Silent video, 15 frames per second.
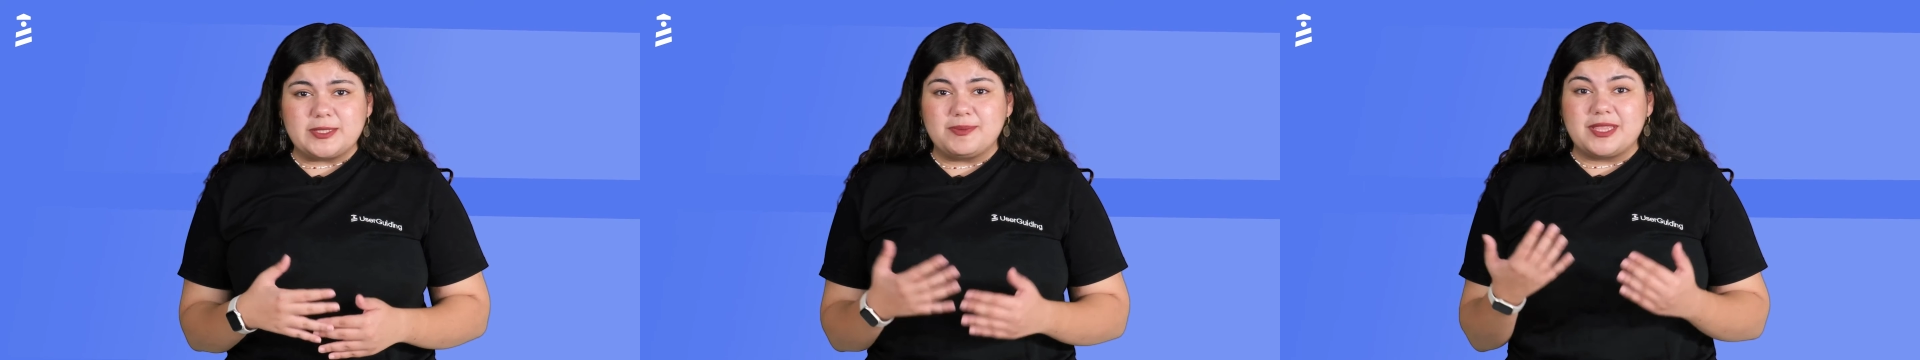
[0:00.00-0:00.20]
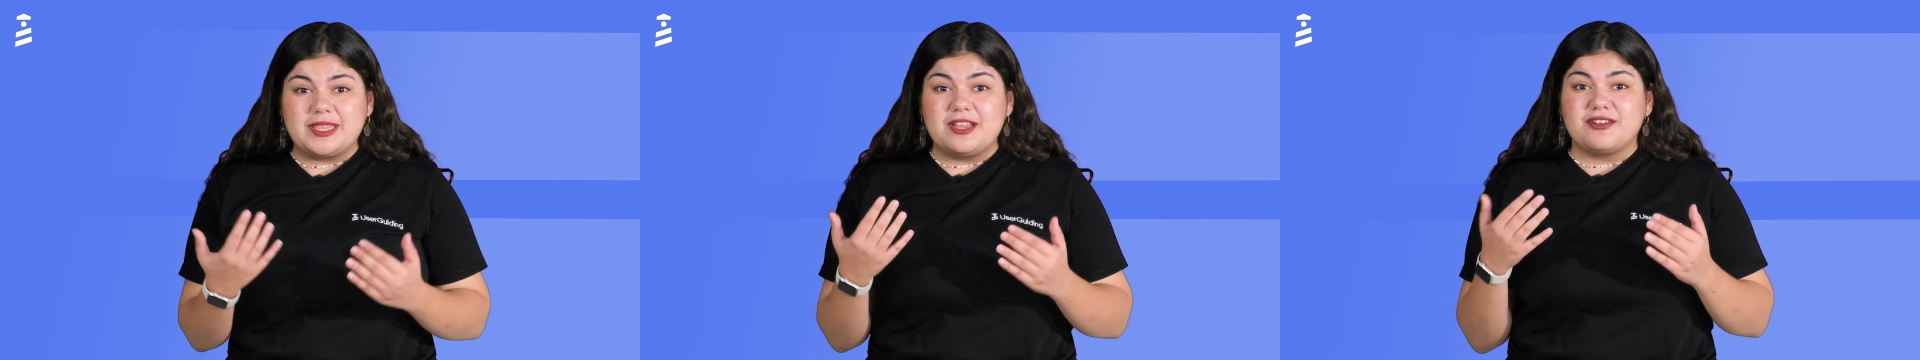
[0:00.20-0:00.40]

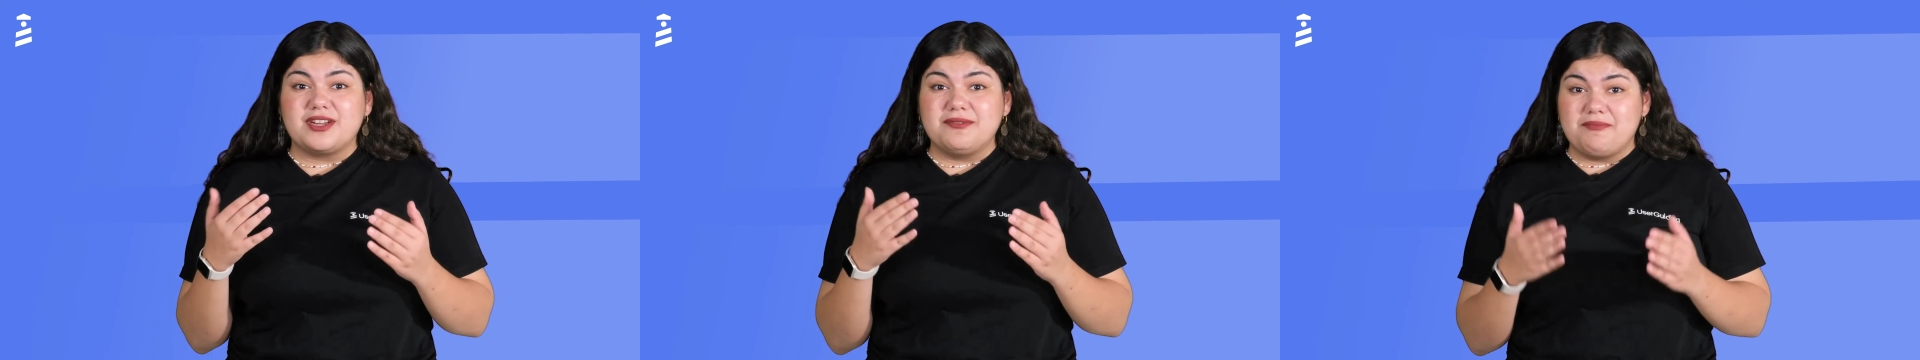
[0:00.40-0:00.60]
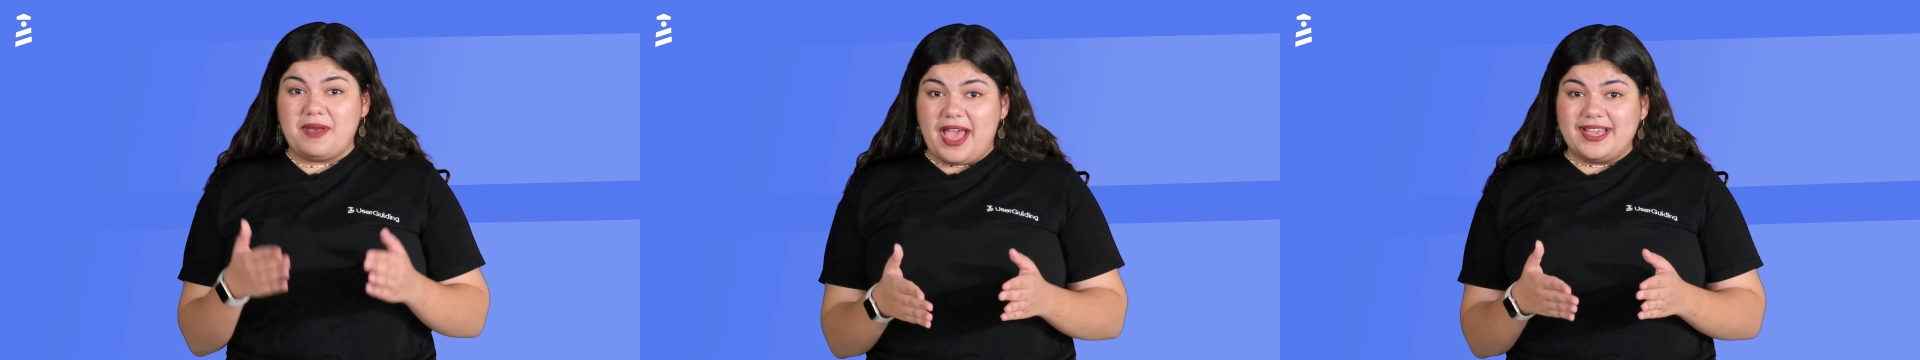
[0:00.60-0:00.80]
but their
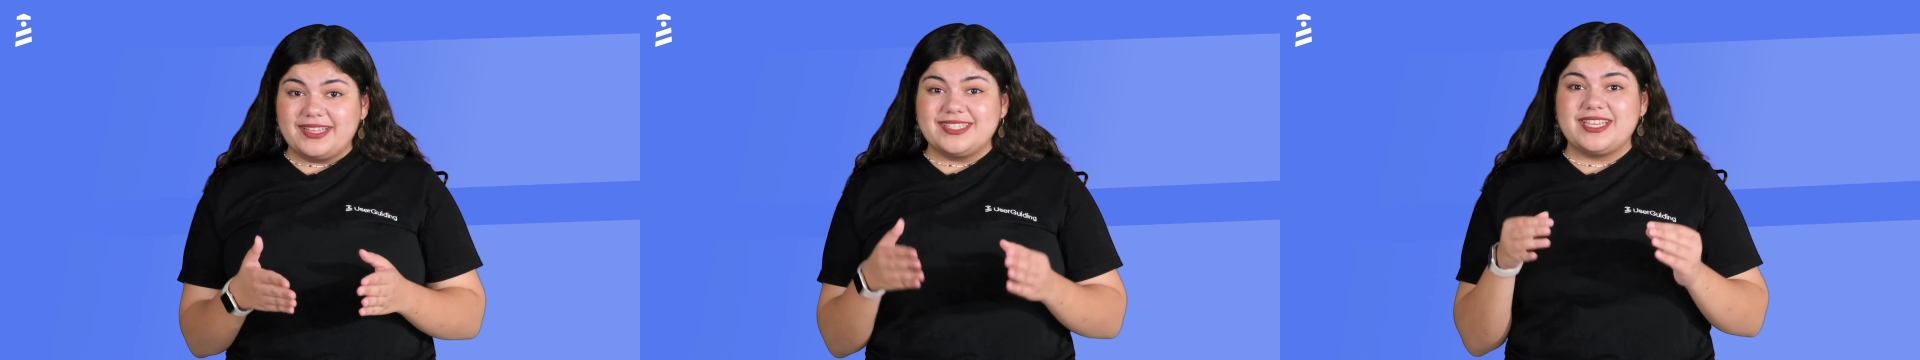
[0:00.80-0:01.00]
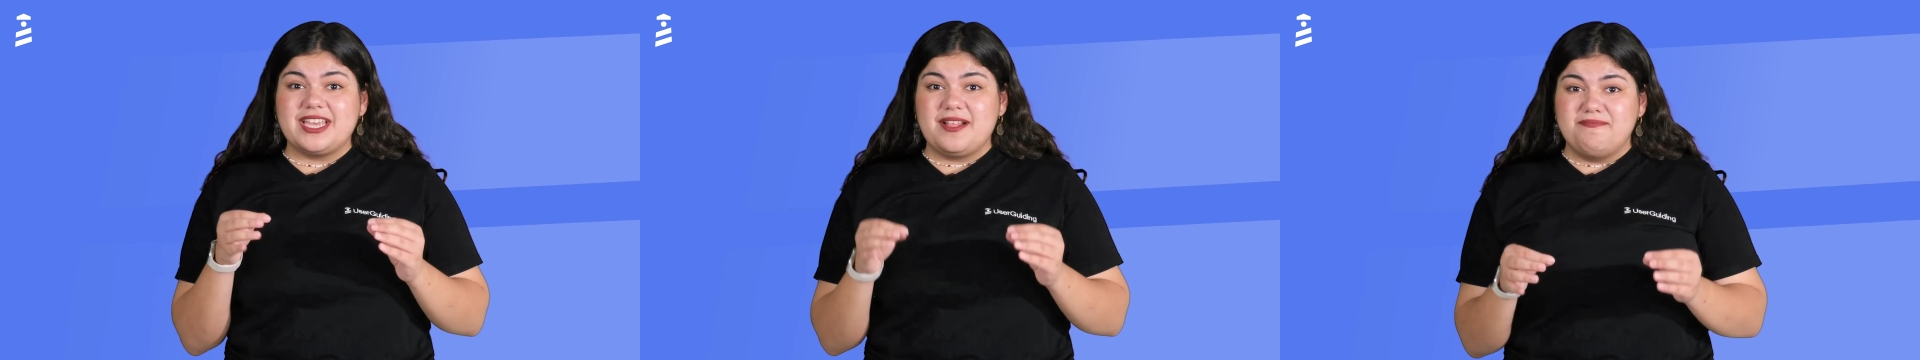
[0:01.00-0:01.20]

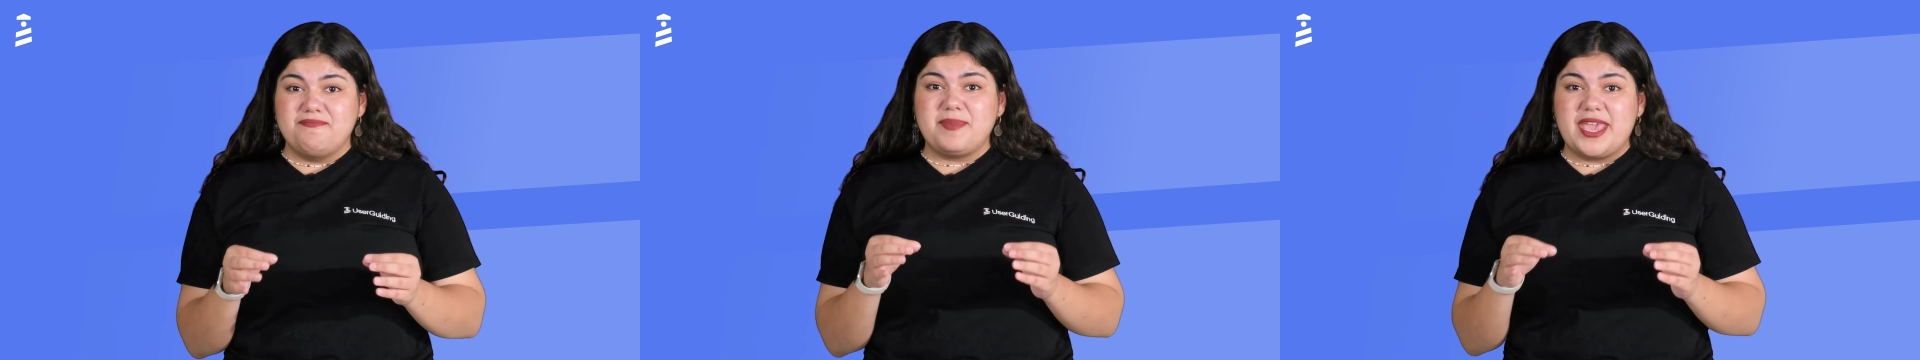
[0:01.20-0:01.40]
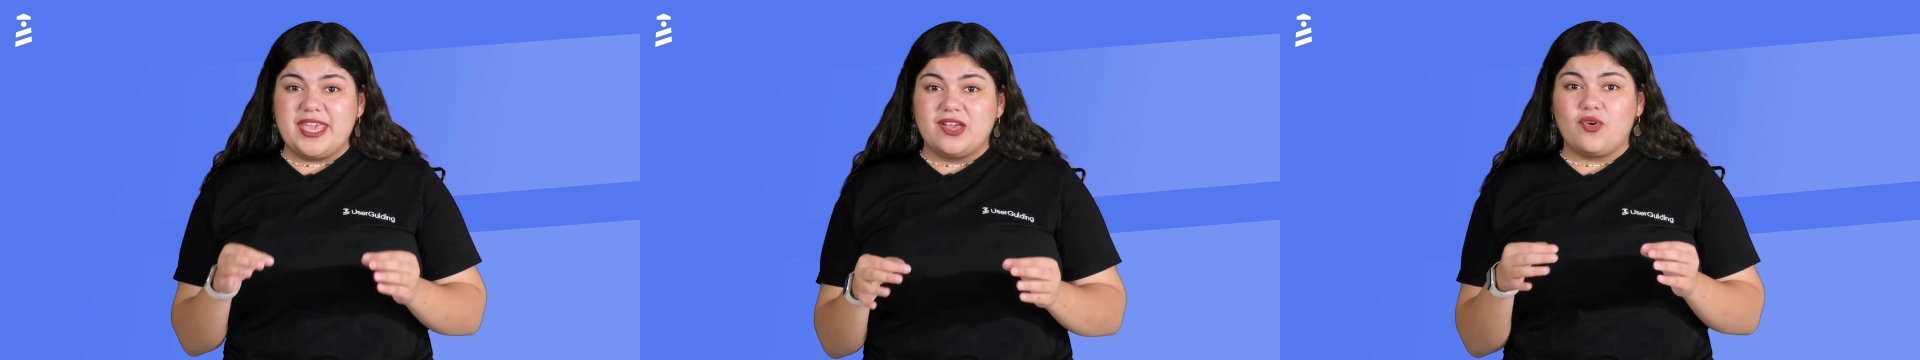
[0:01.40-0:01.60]
impact can
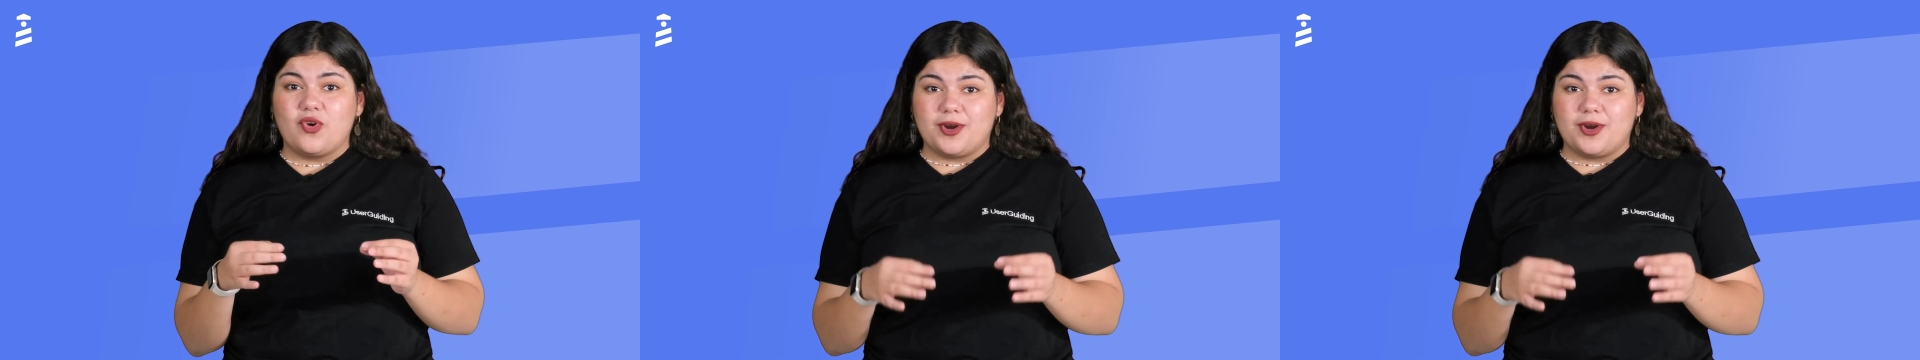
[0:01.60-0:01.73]
make